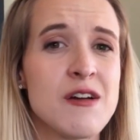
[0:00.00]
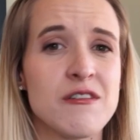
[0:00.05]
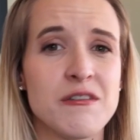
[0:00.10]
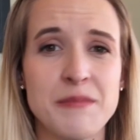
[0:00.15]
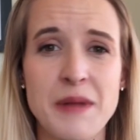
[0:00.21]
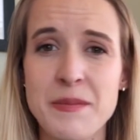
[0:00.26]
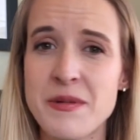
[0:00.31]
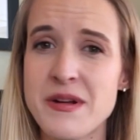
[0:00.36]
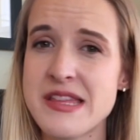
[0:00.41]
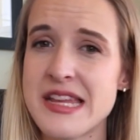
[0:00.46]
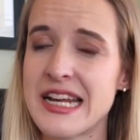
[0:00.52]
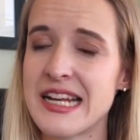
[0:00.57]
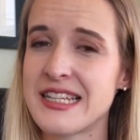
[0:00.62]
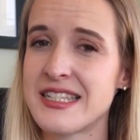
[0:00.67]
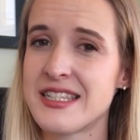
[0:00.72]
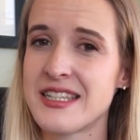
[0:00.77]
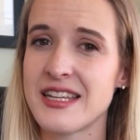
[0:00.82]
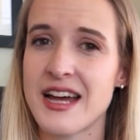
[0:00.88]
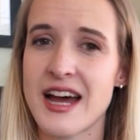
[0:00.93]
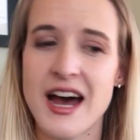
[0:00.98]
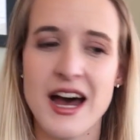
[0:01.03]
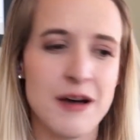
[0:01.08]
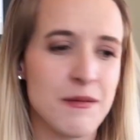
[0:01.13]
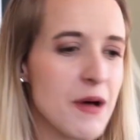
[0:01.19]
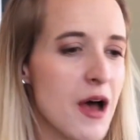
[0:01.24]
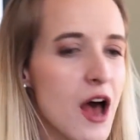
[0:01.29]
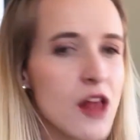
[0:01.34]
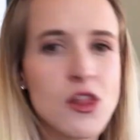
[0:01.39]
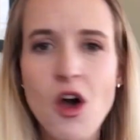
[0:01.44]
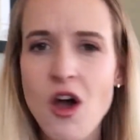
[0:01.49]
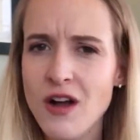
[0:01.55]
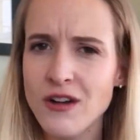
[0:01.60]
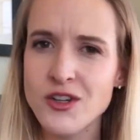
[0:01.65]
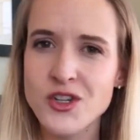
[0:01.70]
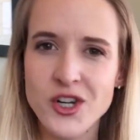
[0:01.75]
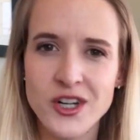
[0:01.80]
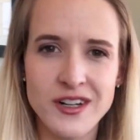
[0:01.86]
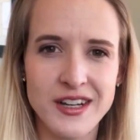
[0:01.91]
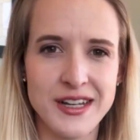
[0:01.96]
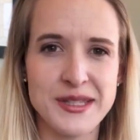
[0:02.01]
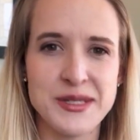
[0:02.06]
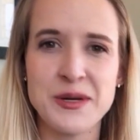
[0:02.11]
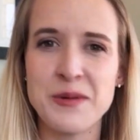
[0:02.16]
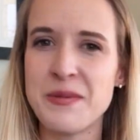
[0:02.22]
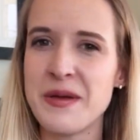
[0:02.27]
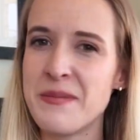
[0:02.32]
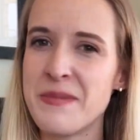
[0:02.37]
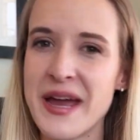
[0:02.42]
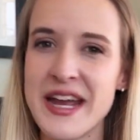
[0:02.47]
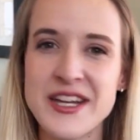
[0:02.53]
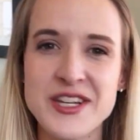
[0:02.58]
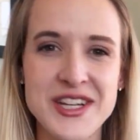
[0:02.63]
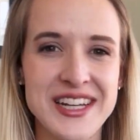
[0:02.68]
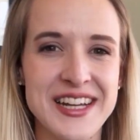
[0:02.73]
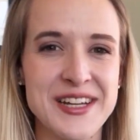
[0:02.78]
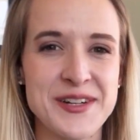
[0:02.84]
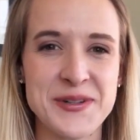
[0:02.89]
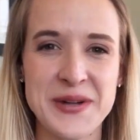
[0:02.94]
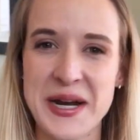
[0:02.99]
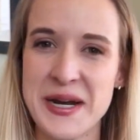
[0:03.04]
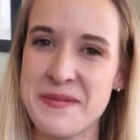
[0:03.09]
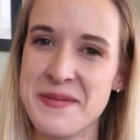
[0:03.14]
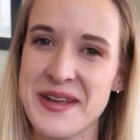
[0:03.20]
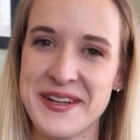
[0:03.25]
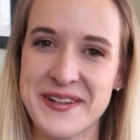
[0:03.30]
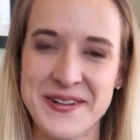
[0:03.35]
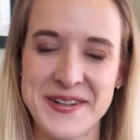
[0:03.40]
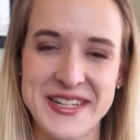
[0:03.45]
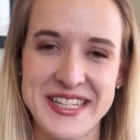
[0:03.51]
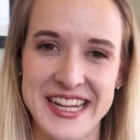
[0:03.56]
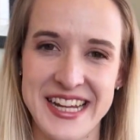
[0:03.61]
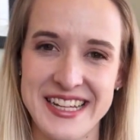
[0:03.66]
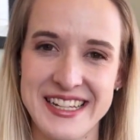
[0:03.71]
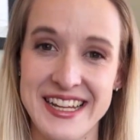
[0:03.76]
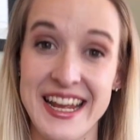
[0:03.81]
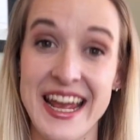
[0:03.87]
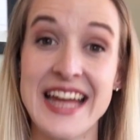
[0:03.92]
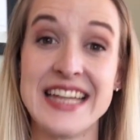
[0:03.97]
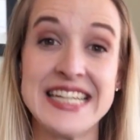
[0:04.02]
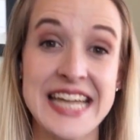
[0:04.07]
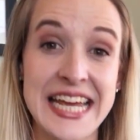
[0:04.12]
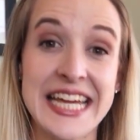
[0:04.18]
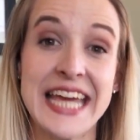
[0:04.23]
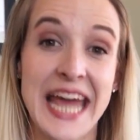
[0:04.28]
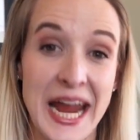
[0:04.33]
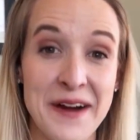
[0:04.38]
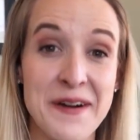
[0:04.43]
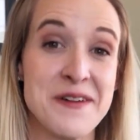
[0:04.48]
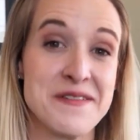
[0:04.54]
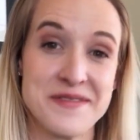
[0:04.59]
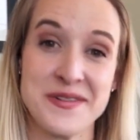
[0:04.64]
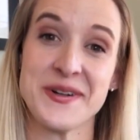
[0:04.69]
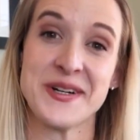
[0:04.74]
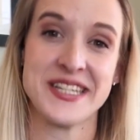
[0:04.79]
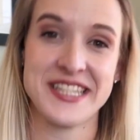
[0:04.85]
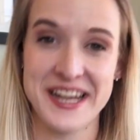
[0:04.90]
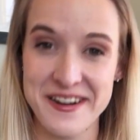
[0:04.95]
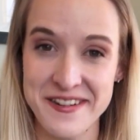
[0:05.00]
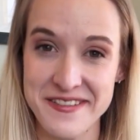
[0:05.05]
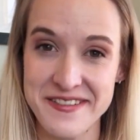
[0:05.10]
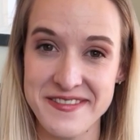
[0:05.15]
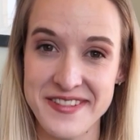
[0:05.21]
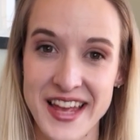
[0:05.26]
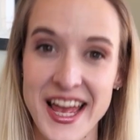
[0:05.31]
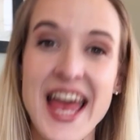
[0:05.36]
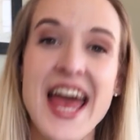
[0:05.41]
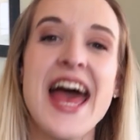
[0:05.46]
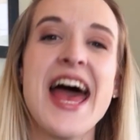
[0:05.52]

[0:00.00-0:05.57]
Remember that it's a long journey, so be patient and try to be understanding and take care of yourself.